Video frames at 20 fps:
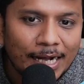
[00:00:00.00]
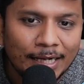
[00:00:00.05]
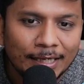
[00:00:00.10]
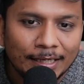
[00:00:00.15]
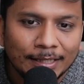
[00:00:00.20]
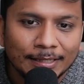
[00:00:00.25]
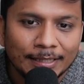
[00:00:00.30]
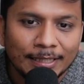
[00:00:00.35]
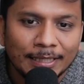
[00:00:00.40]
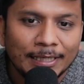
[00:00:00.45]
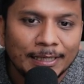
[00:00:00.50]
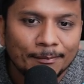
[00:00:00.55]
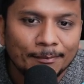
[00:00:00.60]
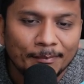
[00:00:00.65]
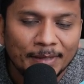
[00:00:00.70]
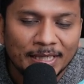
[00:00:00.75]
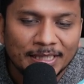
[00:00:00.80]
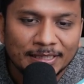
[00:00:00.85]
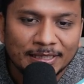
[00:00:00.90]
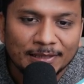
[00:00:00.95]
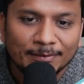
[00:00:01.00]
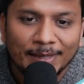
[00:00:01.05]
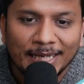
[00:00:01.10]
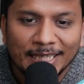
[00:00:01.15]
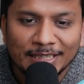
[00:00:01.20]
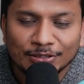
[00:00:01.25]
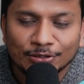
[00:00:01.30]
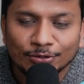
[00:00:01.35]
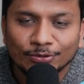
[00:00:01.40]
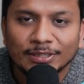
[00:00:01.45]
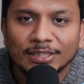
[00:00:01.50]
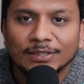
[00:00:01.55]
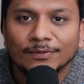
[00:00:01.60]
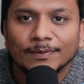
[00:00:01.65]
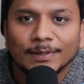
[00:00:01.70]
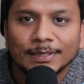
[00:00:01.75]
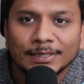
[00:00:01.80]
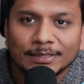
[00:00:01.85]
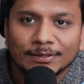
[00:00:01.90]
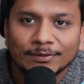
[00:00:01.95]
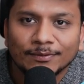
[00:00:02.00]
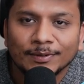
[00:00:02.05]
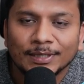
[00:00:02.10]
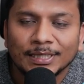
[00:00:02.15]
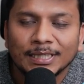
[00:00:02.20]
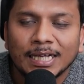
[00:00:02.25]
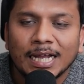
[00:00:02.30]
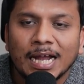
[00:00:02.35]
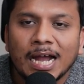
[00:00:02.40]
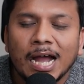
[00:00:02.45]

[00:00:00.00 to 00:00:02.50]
another major milestone that which we